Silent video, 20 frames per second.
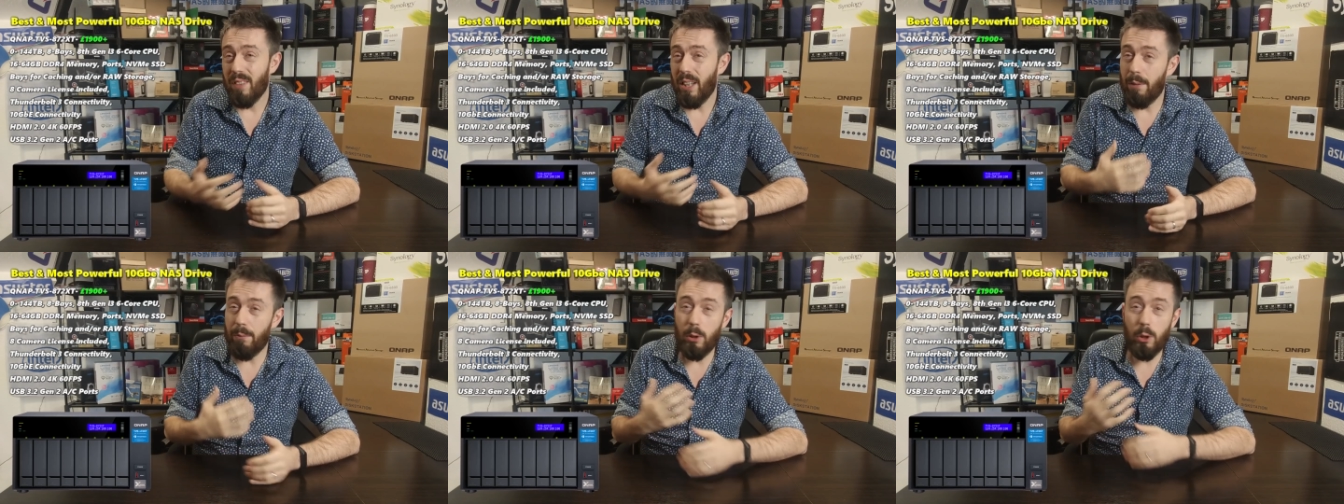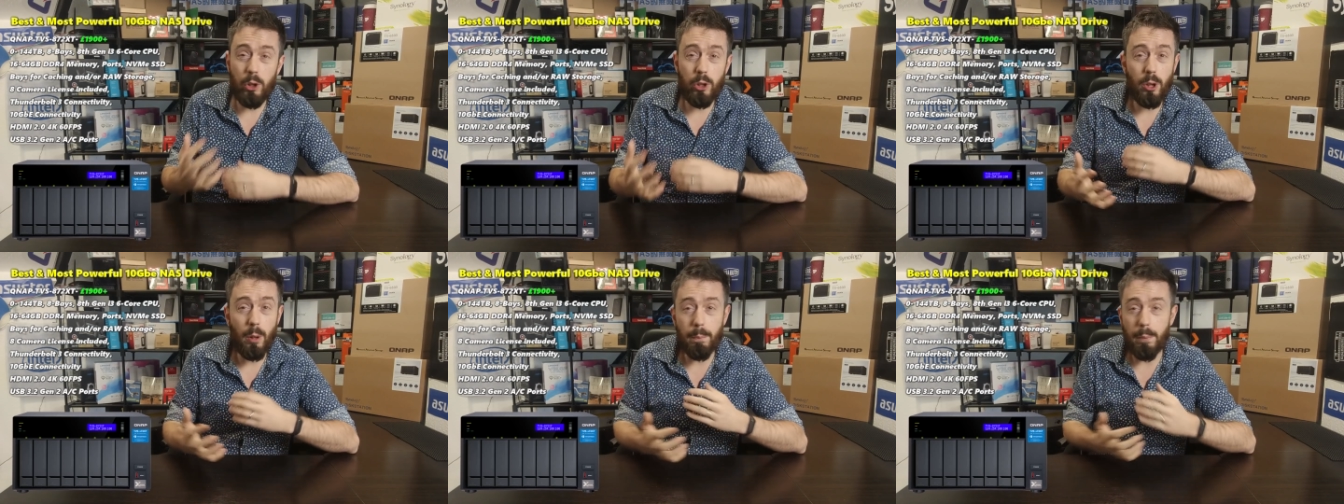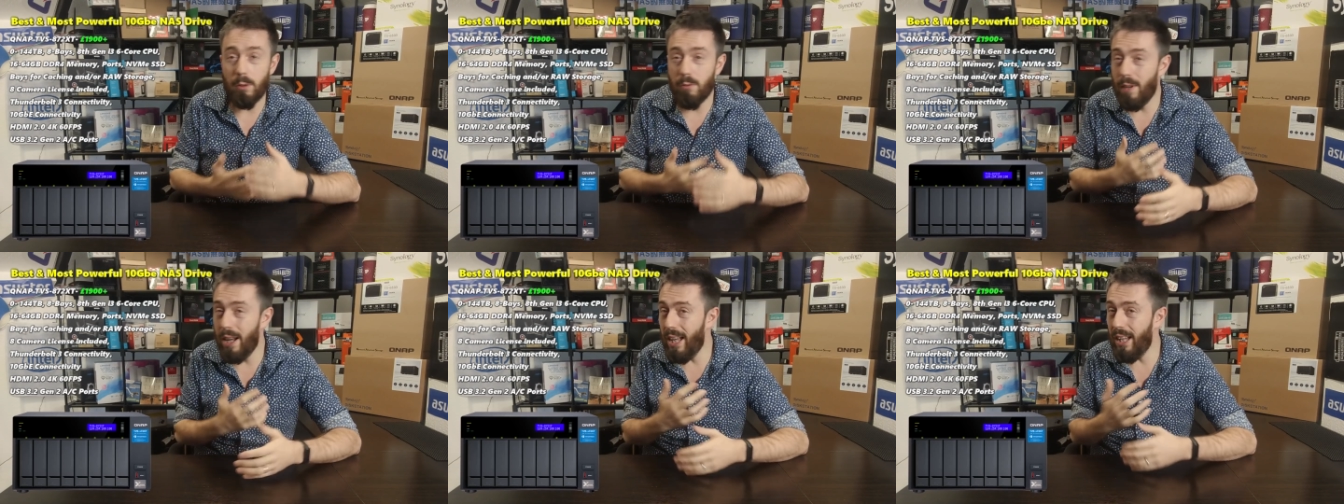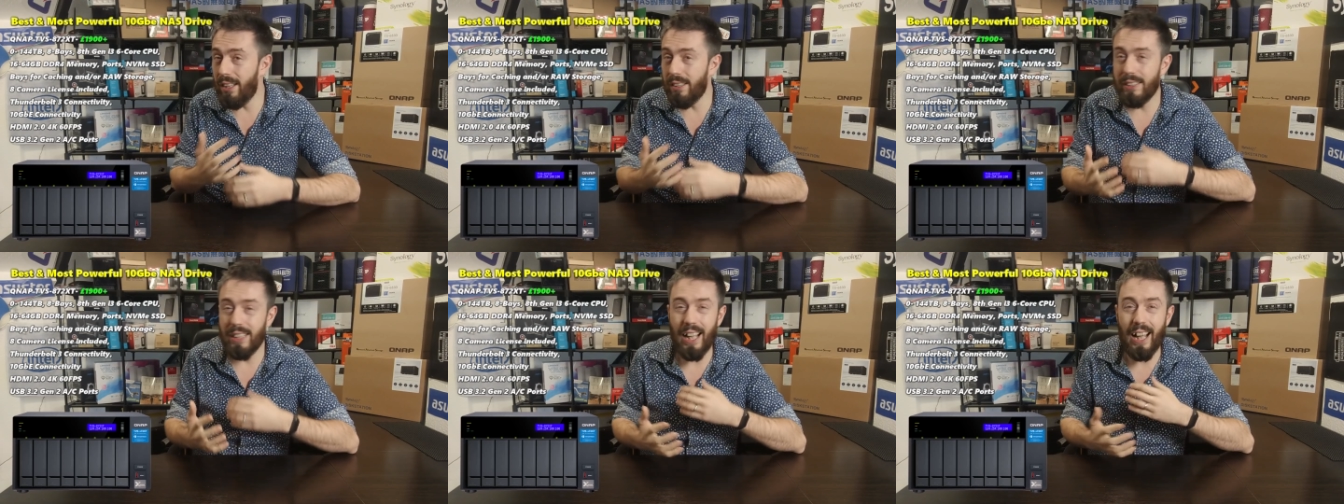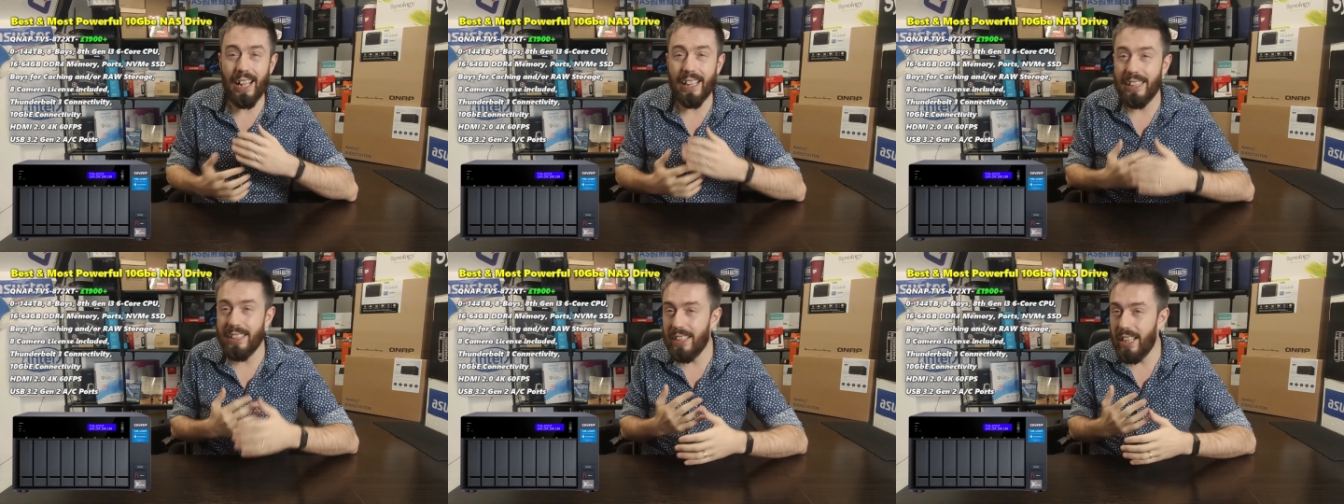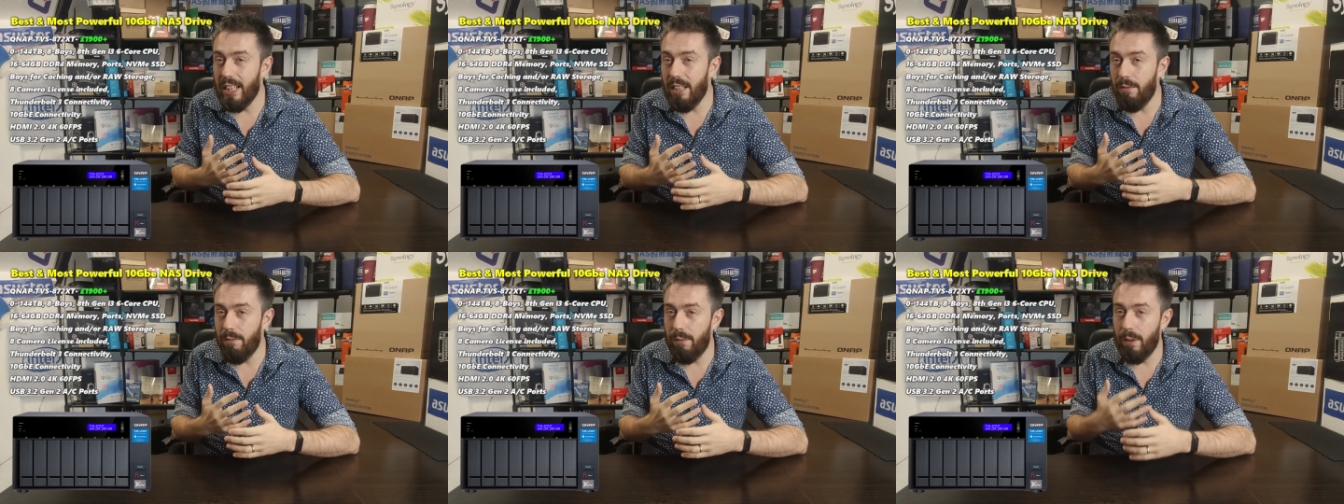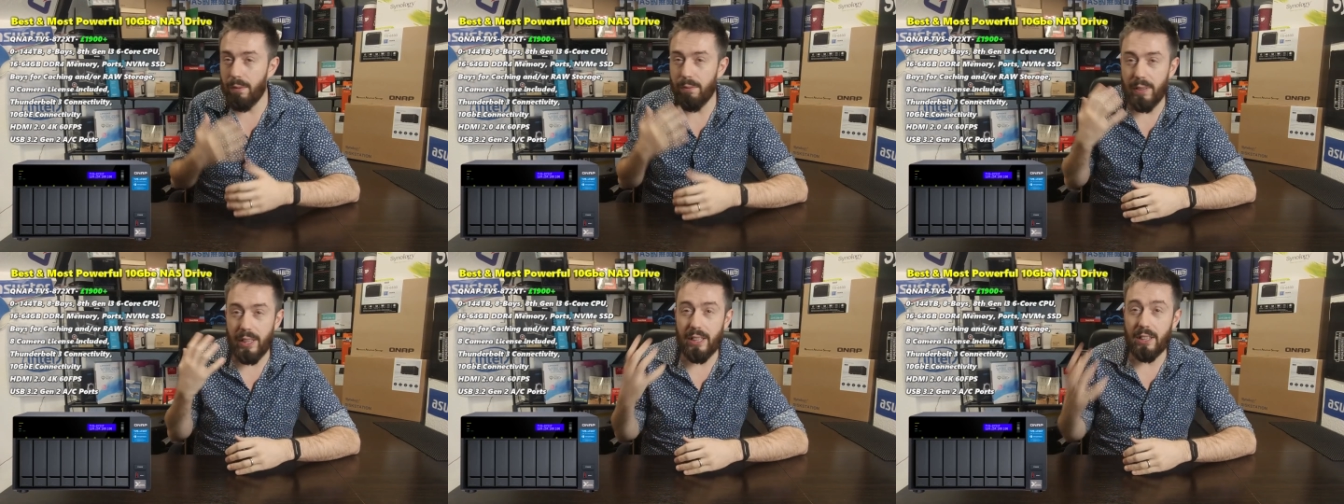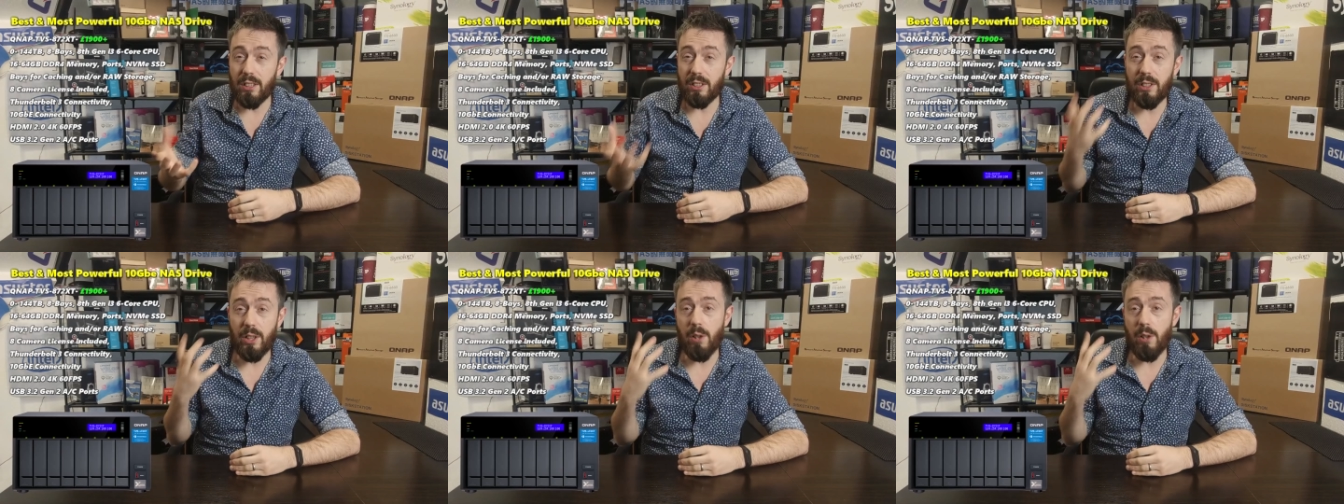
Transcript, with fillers: if you shop around, eighteen fifty to